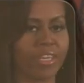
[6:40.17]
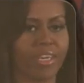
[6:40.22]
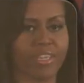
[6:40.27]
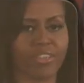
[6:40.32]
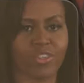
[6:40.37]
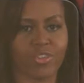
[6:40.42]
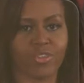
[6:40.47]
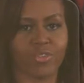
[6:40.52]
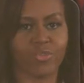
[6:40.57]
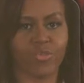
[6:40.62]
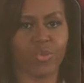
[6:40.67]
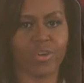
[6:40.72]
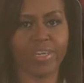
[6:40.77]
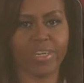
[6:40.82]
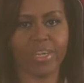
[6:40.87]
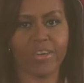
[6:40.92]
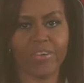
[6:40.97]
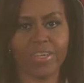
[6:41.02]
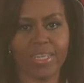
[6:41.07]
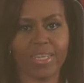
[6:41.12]

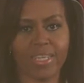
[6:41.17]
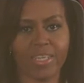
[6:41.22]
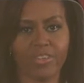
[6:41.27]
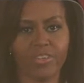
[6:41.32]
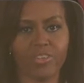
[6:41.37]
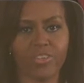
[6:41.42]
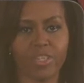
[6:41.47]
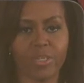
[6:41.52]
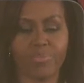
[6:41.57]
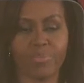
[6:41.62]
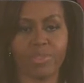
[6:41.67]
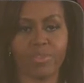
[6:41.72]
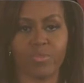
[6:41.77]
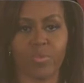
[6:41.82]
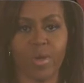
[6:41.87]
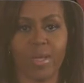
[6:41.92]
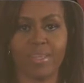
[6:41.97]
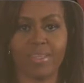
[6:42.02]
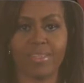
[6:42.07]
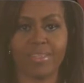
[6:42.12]
extraordinary leadership, as
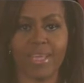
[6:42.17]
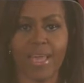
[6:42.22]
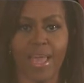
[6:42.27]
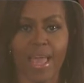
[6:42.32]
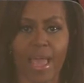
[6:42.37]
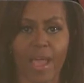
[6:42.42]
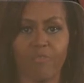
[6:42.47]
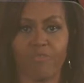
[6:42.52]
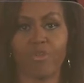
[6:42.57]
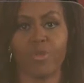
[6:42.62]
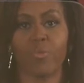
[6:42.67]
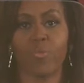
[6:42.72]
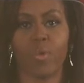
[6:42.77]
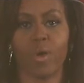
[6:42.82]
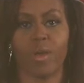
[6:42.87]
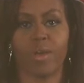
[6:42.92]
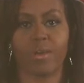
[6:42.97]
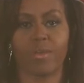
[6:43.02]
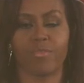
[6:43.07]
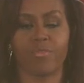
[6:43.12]
well as
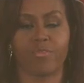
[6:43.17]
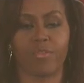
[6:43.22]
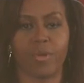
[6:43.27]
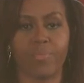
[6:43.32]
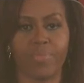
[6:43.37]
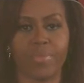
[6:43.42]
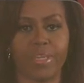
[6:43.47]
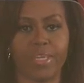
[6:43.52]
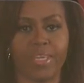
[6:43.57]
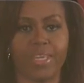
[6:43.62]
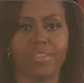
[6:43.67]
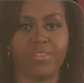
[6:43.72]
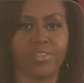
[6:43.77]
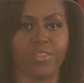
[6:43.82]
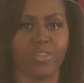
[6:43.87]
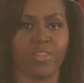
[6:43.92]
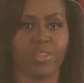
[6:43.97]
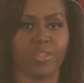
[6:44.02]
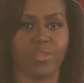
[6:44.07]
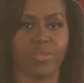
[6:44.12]
everyone from the
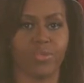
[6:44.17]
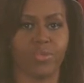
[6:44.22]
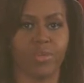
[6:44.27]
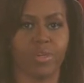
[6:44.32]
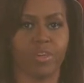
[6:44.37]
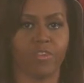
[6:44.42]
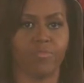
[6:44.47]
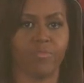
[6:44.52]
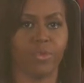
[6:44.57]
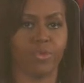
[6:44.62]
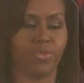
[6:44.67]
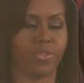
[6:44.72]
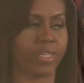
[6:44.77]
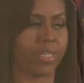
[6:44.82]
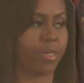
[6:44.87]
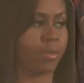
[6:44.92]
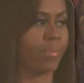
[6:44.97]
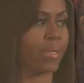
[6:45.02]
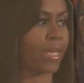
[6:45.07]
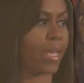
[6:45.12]
Institute of
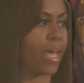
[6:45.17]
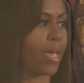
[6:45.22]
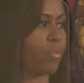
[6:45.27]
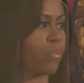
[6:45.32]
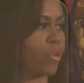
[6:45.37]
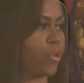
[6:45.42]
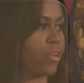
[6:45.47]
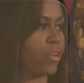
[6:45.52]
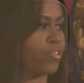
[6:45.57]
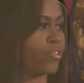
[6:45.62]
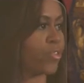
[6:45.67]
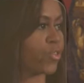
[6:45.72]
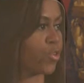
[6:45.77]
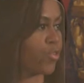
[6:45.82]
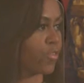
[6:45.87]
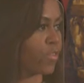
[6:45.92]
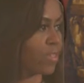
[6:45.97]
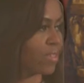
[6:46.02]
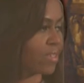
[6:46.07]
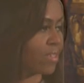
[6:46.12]
Museum and Library
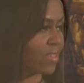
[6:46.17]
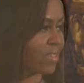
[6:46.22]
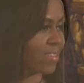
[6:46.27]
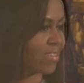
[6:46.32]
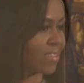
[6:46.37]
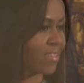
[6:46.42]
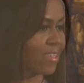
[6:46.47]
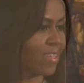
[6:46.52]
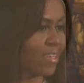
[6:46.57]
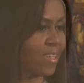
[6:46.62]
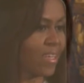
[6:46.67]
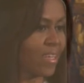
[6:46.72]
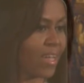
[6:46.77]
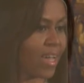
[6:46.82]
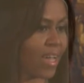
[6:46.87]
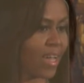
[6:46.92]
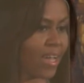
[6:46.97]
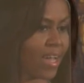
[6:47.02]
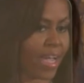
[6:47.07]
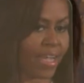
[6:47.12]
Services.
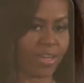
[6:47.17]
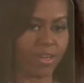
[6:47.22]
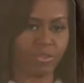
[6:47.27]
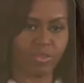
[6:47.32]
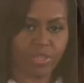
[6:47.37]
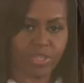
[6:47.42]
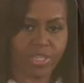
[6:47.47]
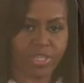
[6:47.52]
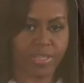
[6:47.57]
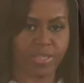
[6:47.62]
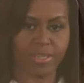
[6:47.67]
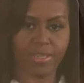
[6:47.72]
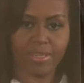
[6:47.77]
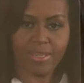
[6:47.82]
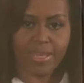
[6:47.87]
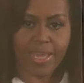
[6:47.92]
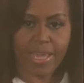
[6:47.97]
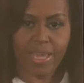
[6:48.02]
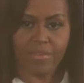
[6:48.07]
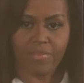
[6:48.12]
Uh, I know she
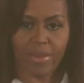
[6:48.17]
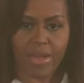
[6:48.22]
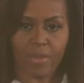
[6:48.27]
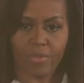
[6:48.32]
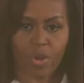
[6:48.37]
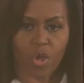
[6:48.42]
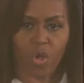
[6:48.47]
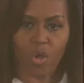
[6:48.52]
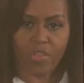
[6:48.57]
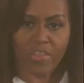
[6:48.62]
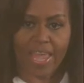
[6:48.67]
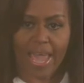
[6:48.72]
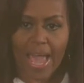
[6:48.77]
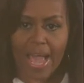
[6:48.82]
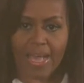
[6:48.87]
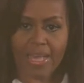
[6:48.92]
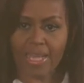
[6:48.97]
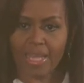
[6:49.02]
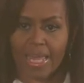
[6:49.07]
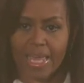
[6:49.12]
gave out all the
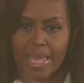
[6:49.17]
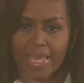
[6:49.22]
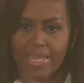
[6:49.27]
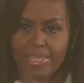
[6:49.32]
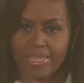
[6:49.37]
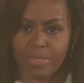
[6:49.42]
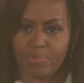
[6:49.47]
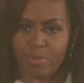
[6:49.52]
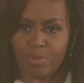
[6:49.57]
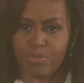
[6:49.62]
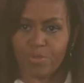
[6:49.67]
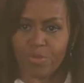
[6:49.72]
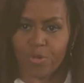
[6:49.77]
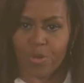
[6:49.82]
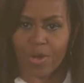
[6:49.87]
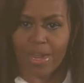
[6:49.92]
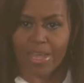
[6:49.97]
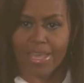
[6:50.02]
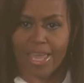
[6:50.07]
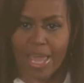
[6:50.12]
accolades
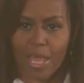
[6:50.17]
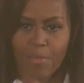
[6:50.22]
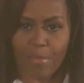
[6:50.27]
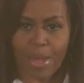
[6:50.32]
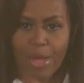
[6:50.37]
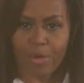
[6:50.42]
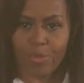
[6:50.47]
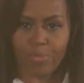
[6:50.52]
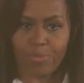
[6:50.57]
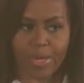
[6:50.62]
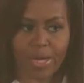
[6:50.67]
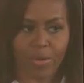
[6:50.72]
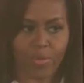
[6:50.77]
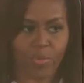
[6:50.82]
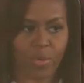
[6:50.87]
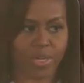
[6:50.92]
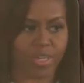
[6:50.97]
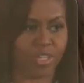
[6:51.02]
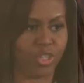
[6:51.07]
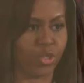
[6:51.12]
before I came out, but I
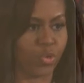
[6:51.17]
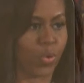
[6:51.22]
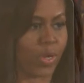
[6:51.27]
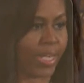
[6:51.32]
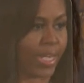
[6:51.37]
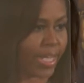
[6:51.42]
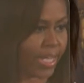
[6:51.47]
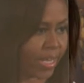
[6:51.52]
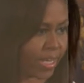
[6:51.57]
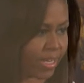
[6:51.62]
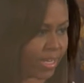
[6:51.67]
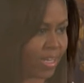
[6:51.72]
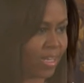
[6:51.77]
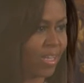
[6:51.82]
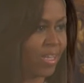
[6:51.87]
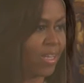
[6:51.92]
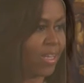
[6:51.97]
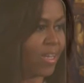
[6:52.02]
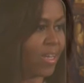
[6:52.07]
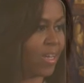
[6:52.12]
want to join in
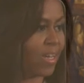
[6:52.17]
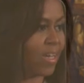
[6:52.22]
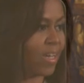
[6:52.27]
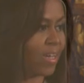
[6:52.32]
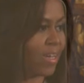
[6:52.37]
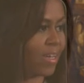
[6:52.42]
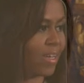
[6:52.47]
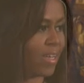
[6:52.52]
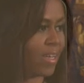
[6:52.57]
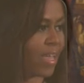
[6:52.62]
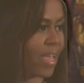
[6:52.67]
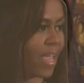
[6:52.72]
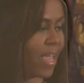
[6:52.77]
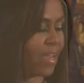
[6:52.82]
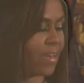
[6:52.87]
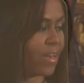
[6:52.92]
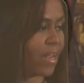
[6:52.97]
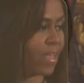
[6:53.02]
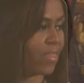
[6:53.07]
uh, and,